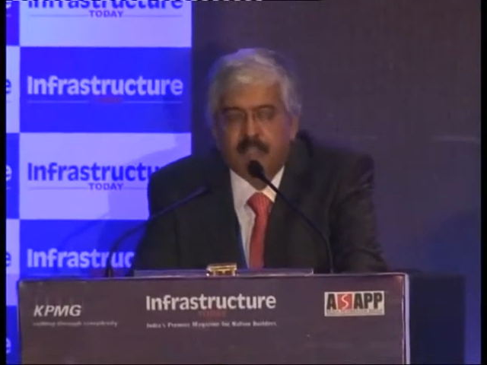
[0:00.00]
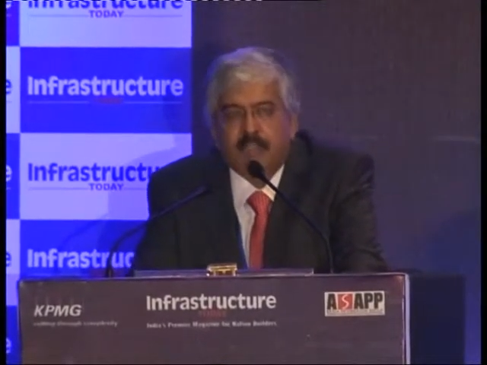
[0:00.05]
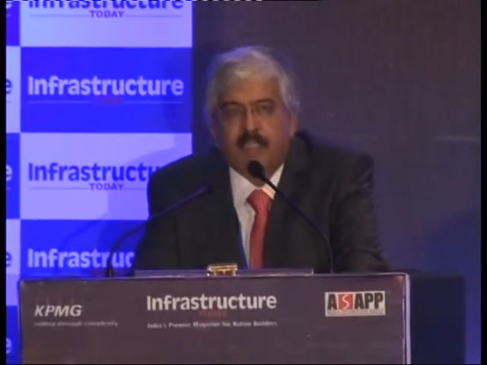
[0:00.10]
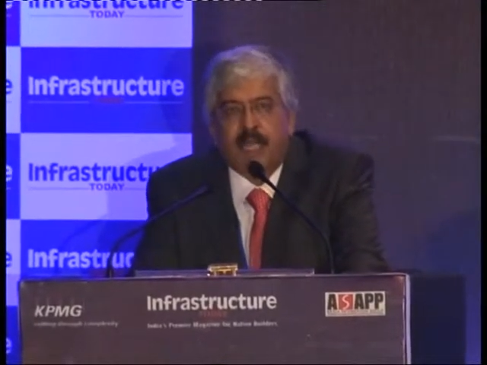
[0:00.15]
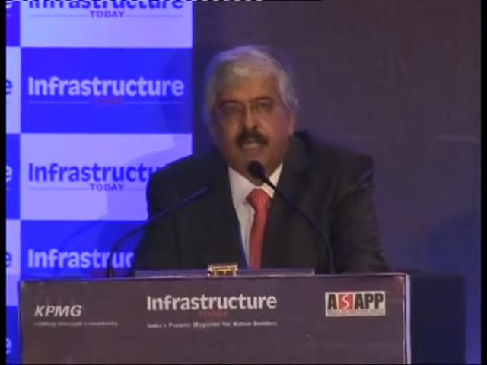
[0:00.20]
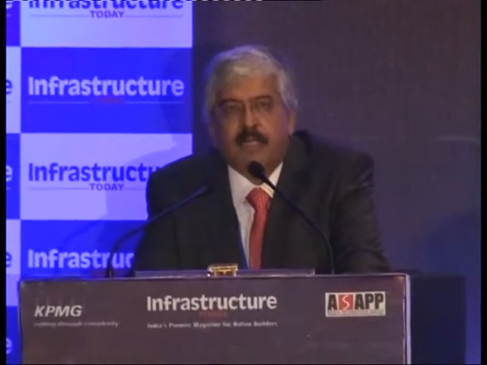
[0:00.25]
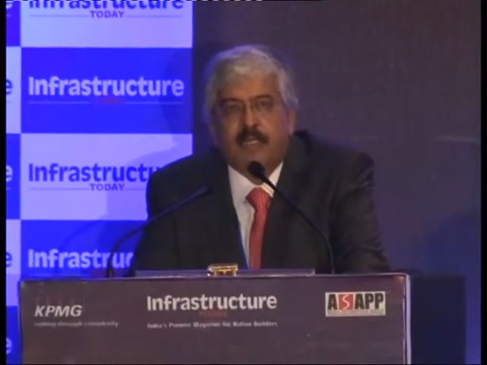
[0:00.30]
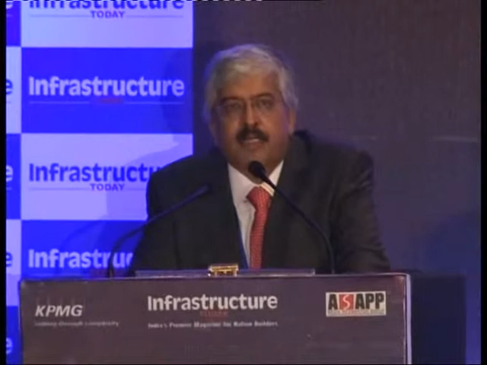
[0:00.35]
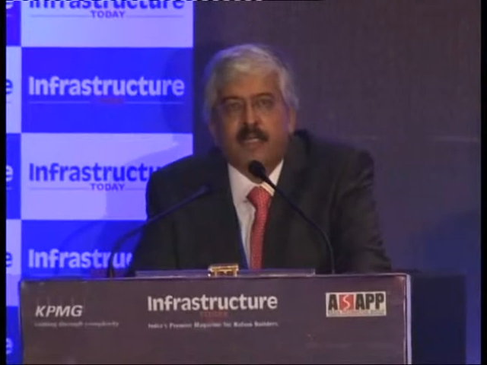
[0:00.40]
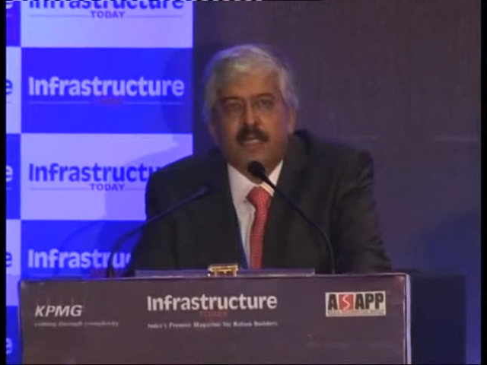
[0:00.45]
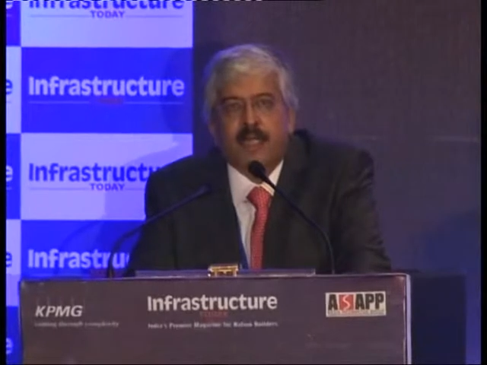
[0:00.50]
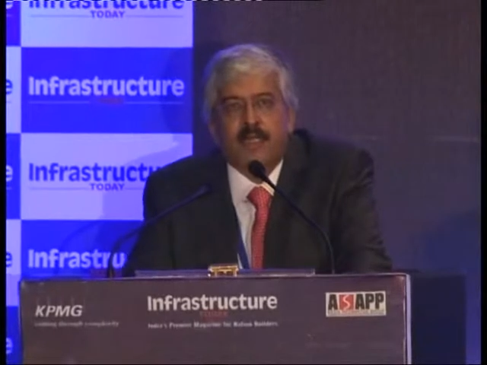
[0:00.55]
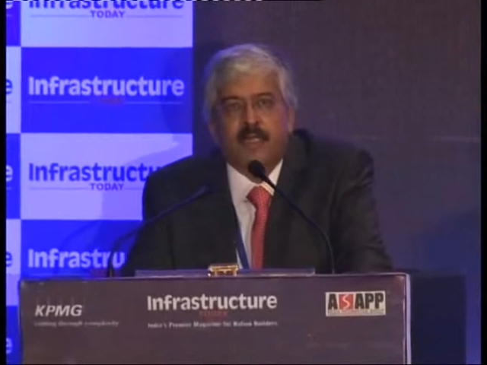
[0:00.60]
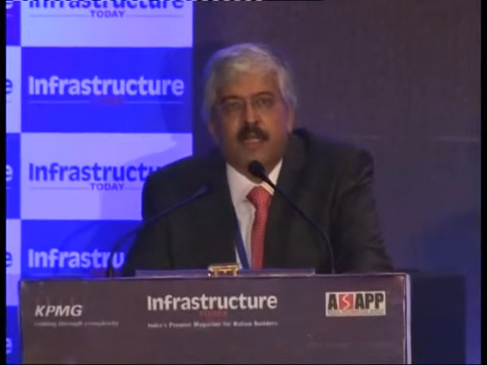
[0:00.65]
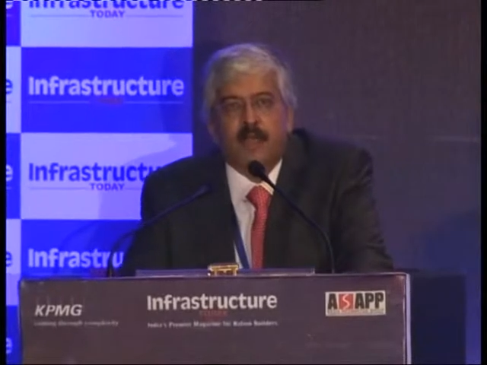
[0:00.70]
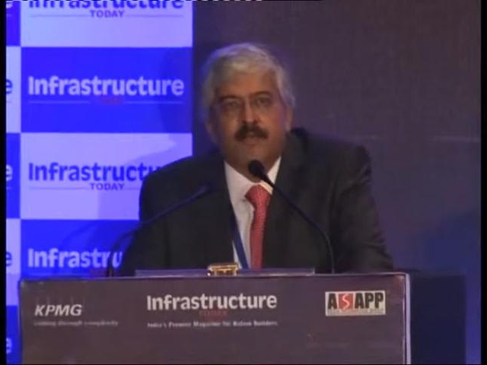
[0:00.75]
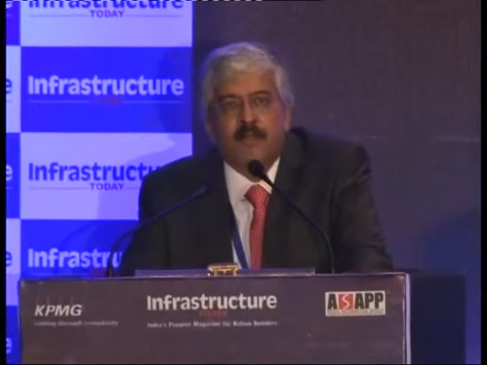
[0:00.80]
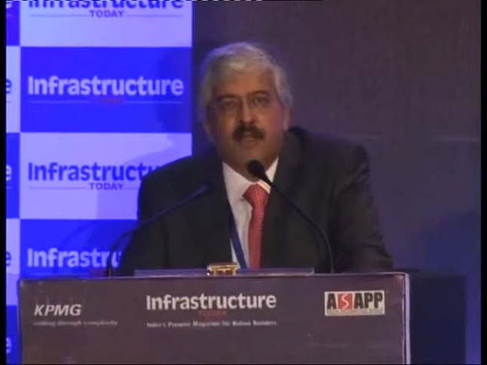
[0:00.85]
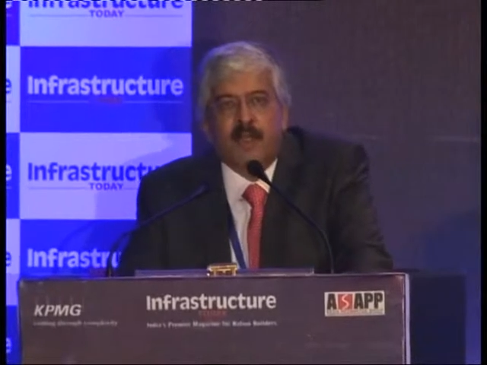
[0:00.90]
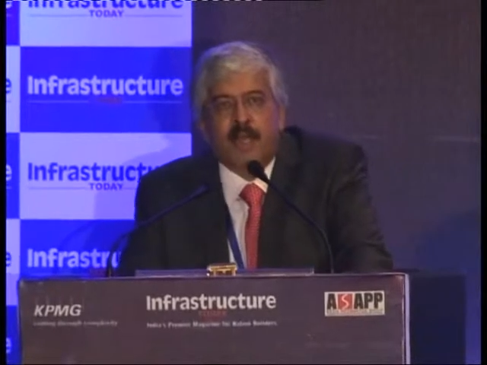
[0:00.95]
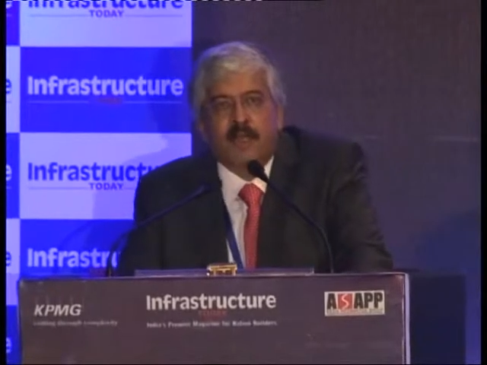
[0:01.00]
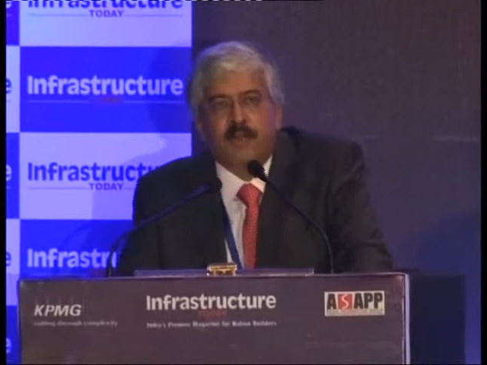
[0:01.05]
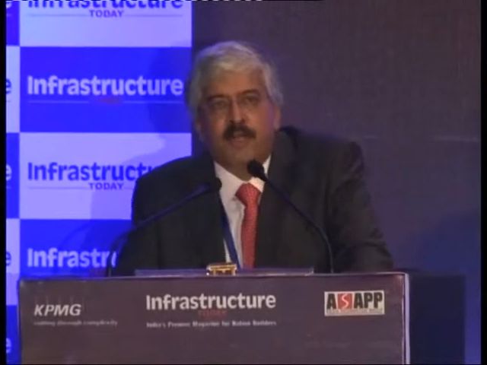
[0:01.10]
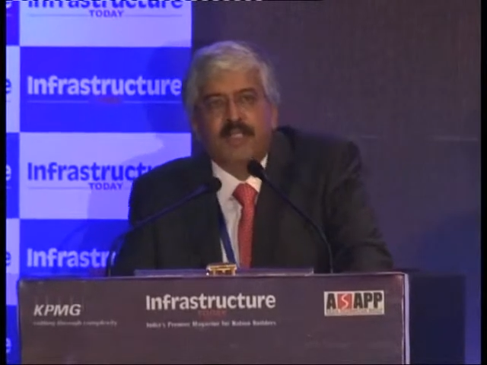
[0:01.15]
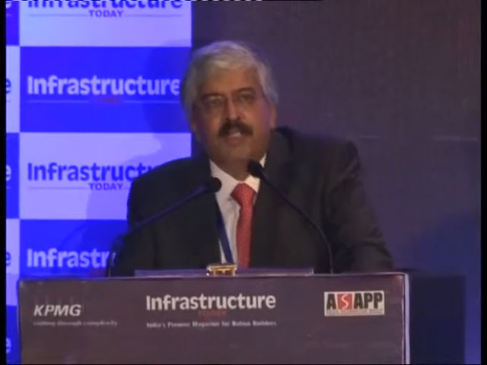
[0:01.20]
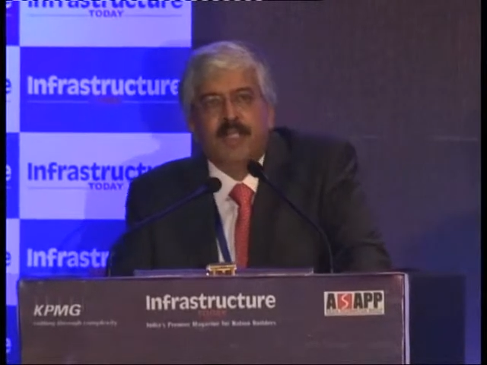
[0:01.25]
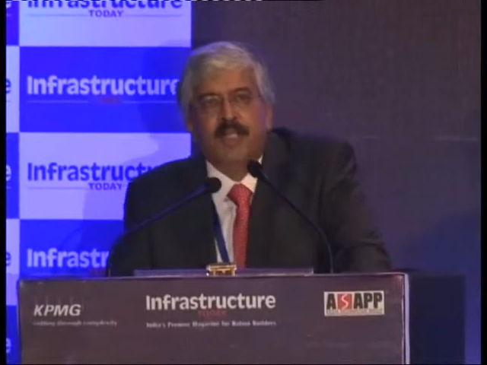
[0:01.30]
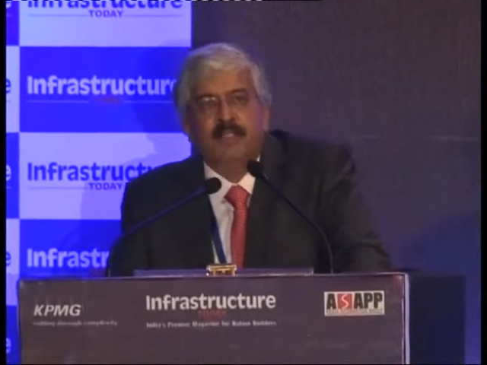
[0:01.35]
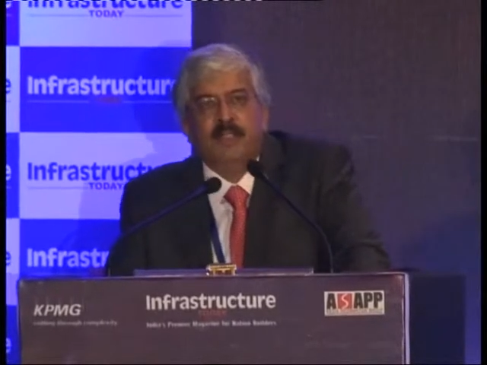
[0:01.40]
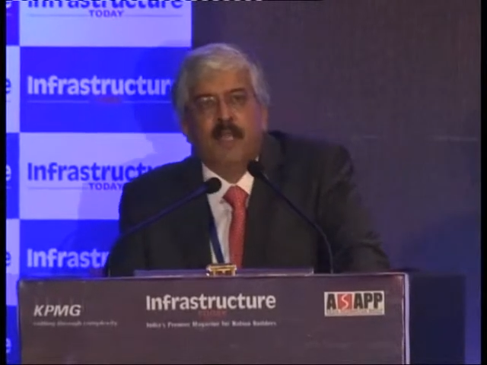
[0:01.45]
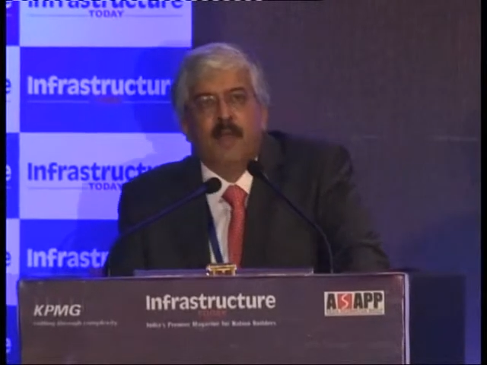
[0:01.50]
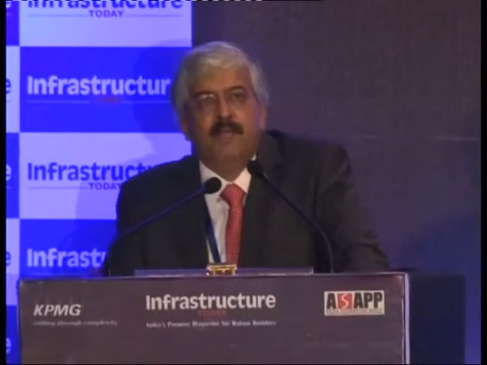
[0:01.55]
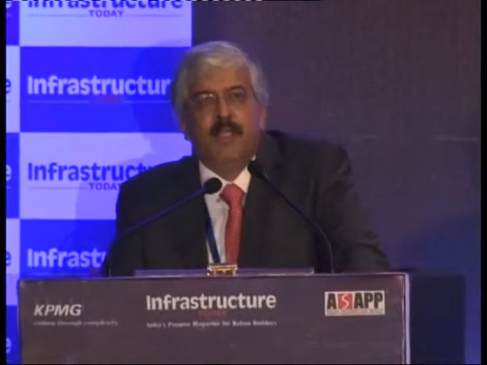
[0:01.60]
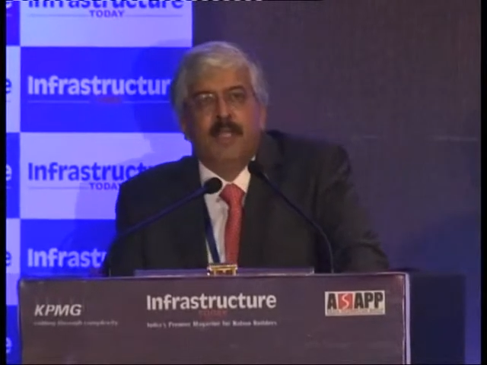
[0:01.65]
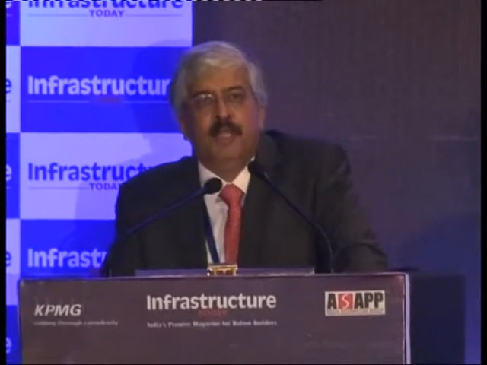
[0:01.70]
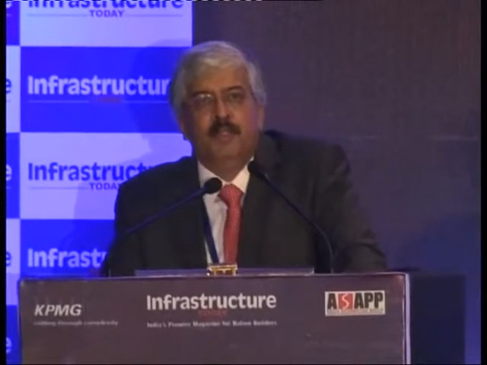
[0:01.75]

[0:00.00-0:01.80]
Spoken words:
sector in terms of addressing some of